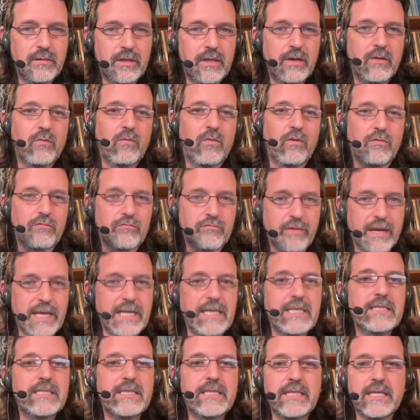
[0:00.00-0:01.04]

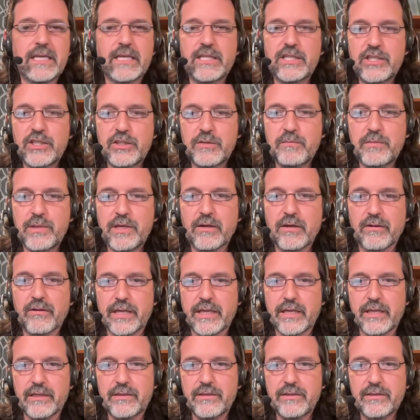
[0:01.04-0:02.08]
raise the
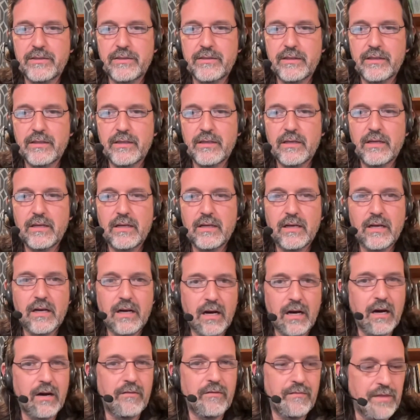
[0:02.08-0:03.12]
experience
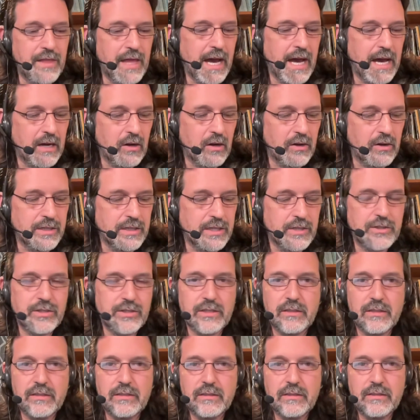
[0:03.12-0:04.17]
of that
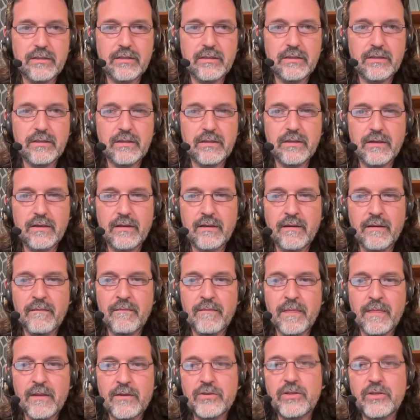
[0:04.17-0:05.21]
audition.
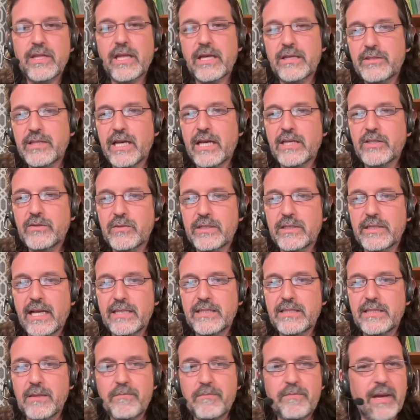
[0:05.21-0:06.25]
So that's
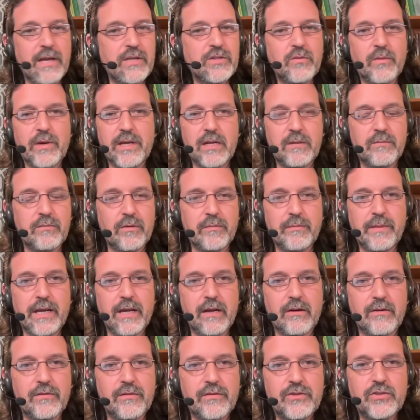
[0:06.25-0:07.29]
the best way to
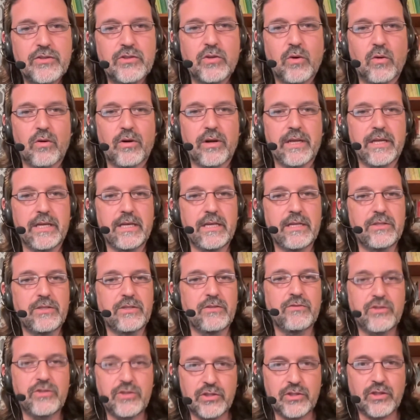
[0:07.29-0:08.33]
prepare for story, is
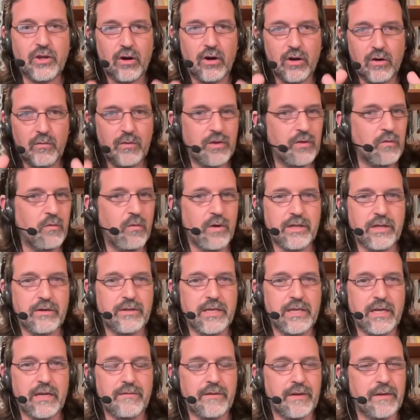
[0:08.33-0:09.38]
you start with what you're
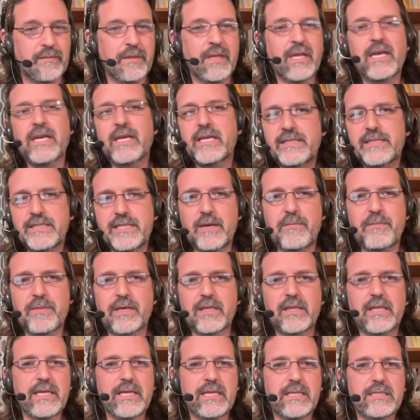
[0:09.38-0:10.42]
giving.
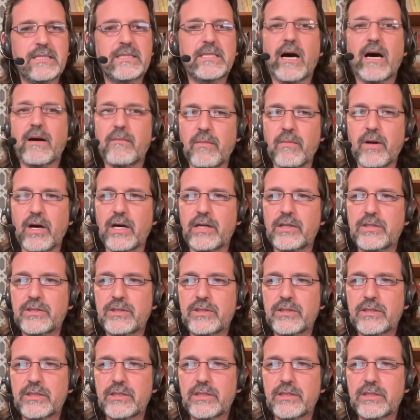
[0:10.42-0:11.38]
Typically, it's not much.